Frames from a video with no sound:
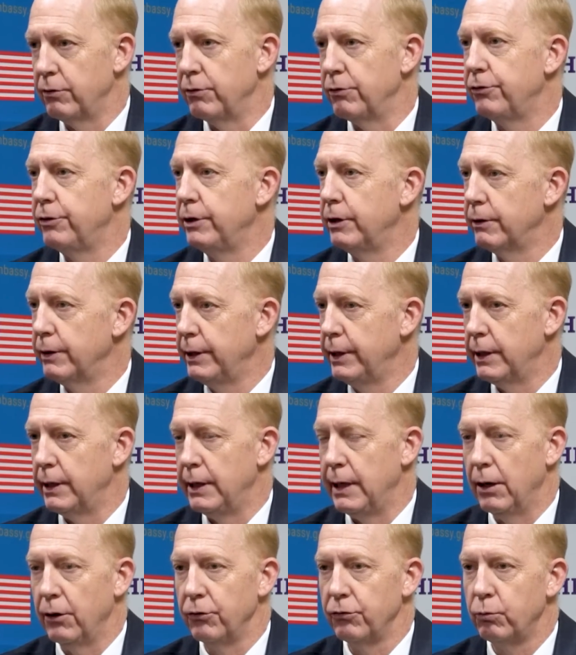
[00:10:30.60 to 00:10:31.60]
in Syria and
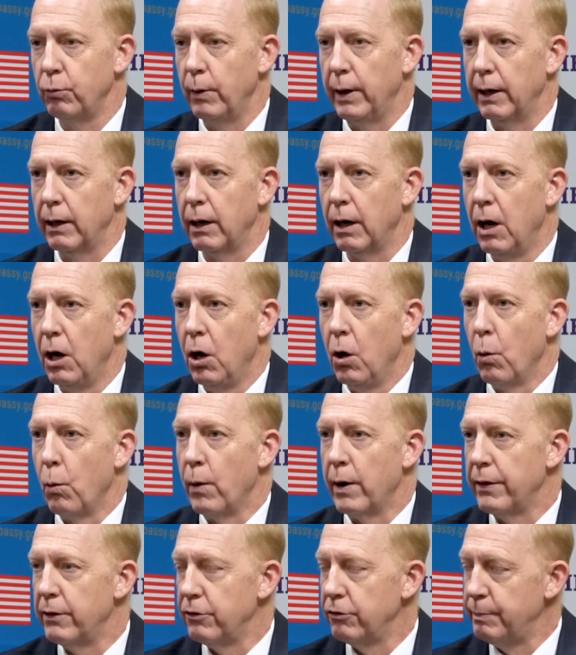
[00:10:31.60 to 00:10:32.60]
elsewhere,
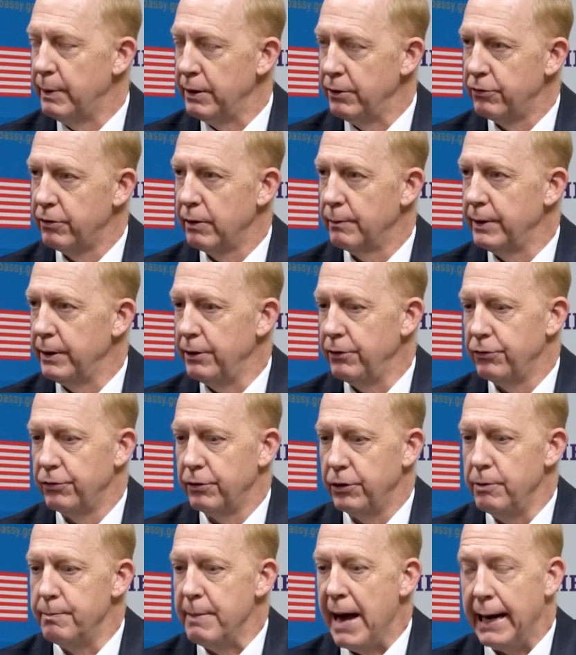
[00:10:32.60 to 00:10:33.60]
where there's been some of these
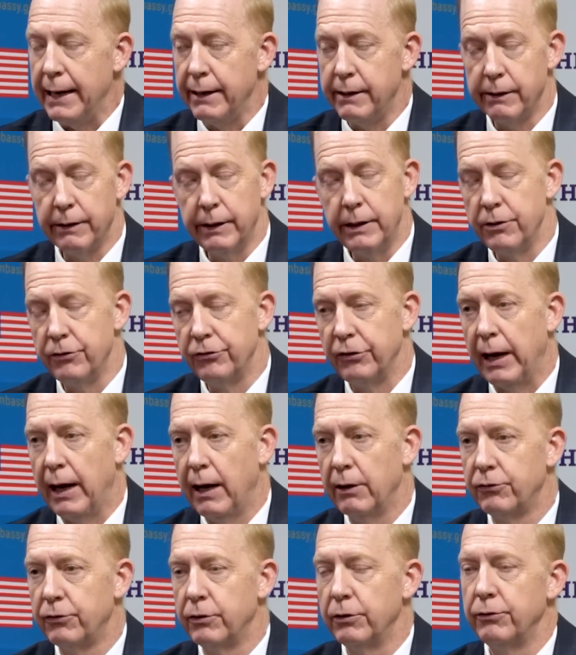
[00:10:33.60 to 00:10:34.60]
humanitarian
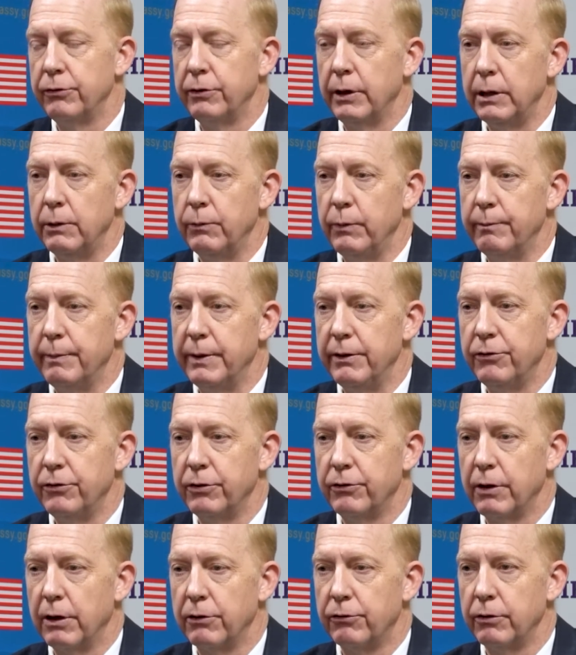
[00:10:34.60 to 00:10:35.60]
disasters, and we've been
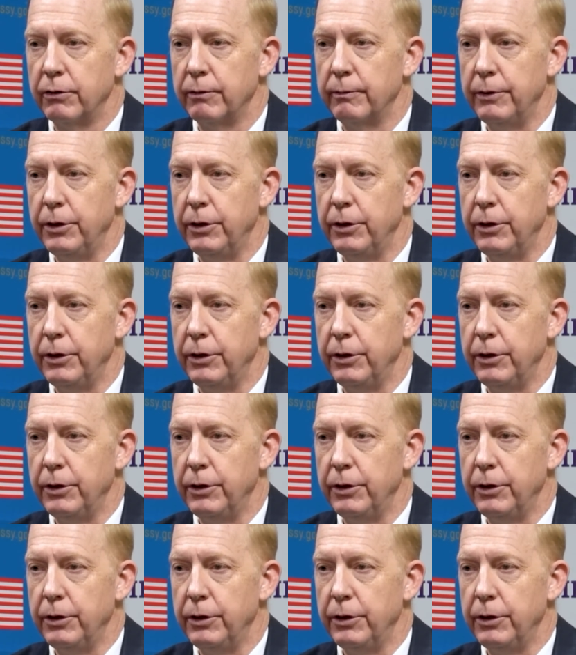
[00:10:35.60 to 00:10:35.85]
successful in